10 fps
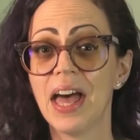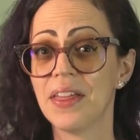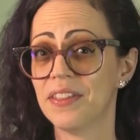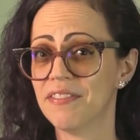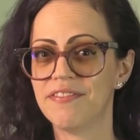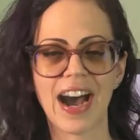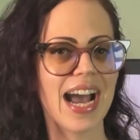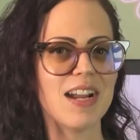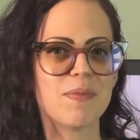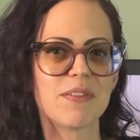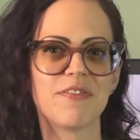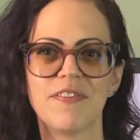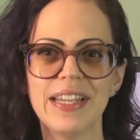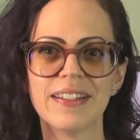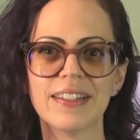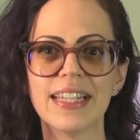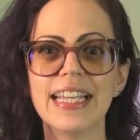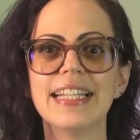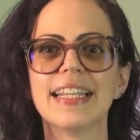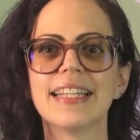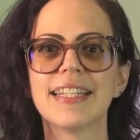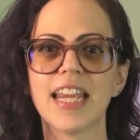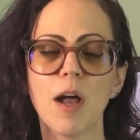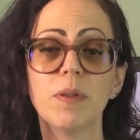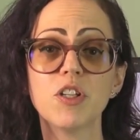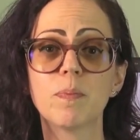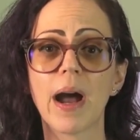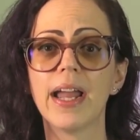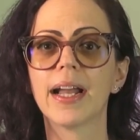The vibe or feel is established by a